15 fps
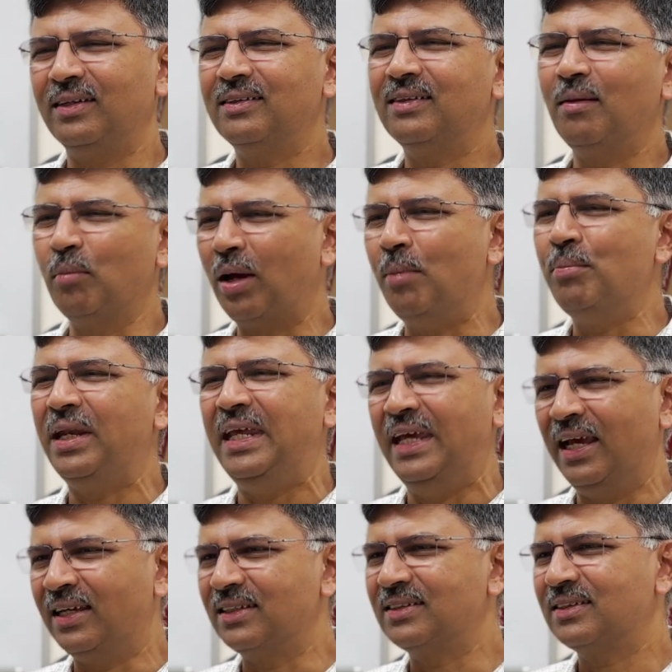some
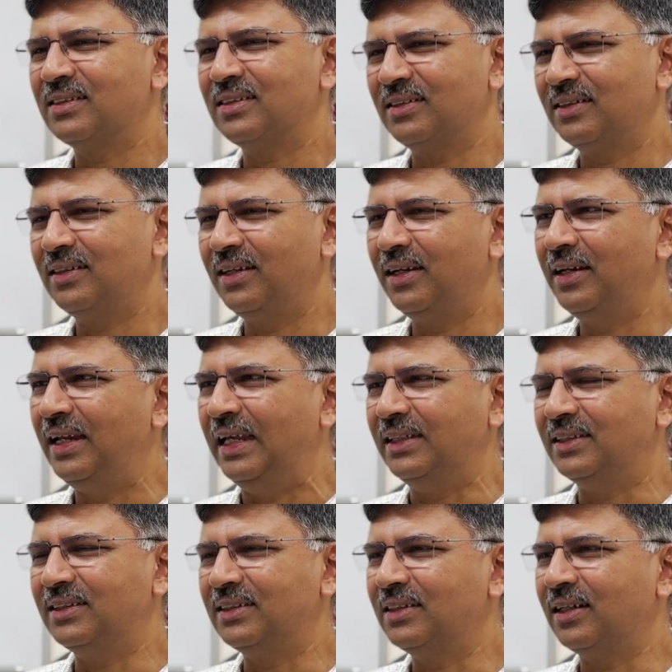company X,
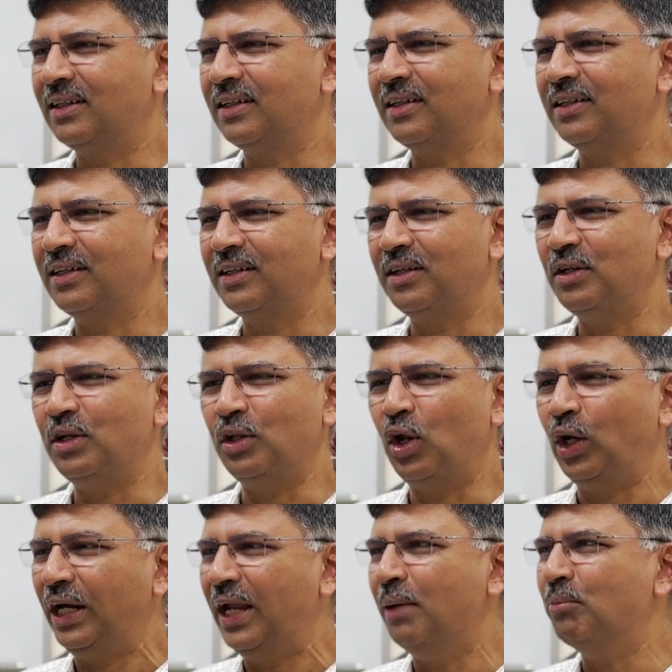let's
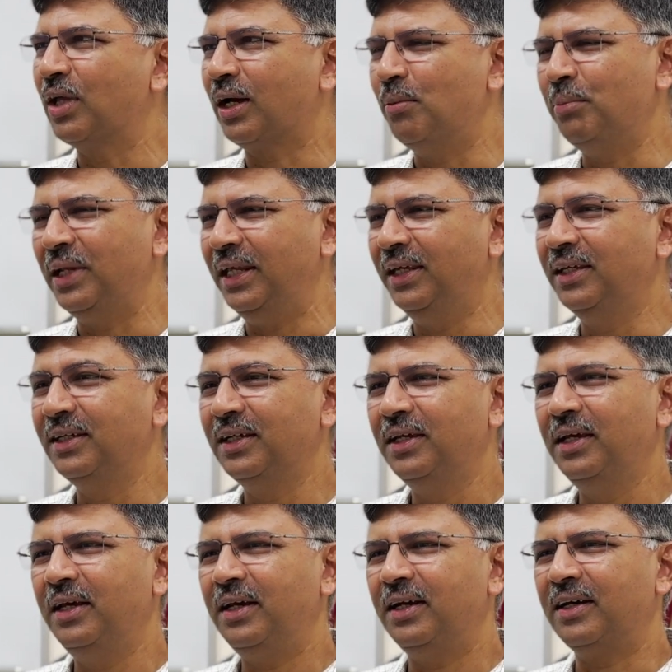not name the company,
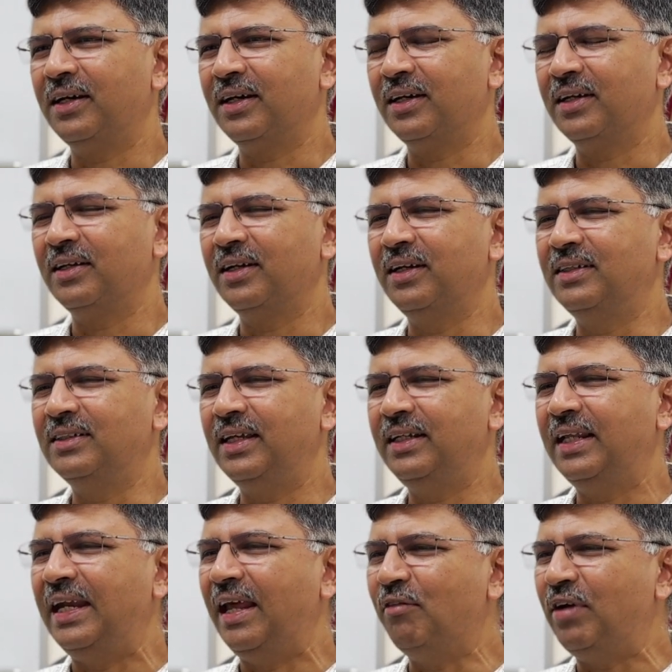it
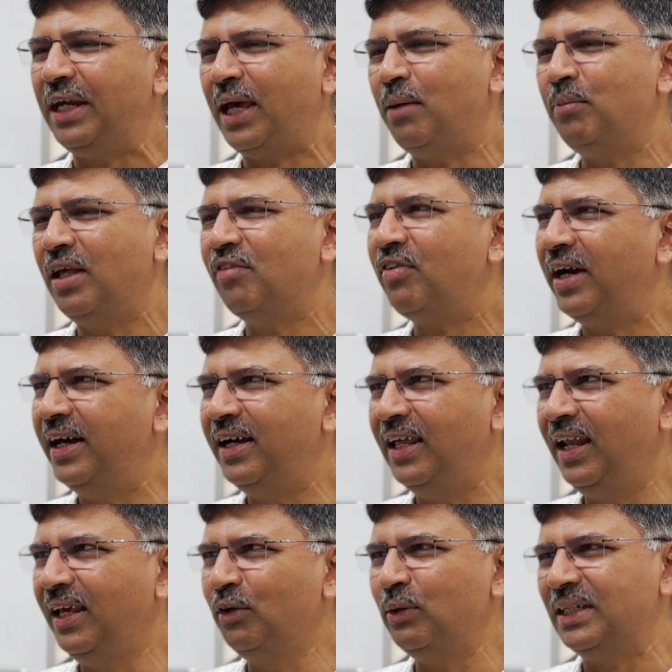said that every time they fired
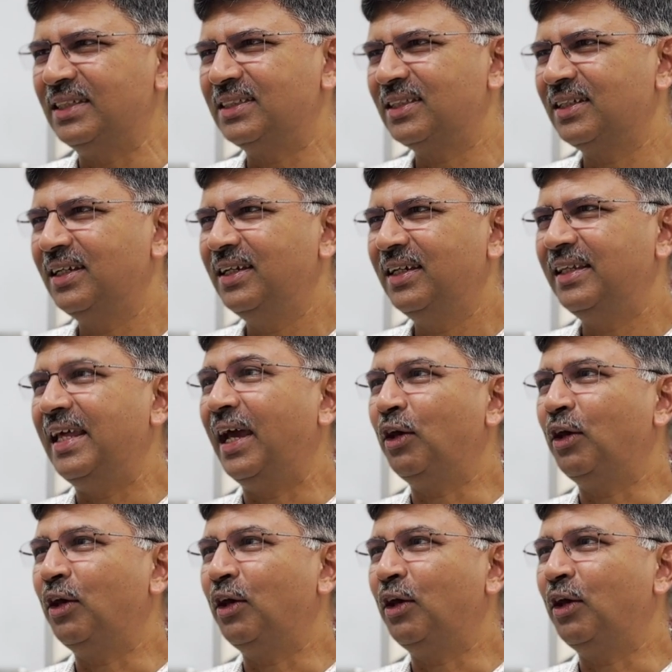a linguist, the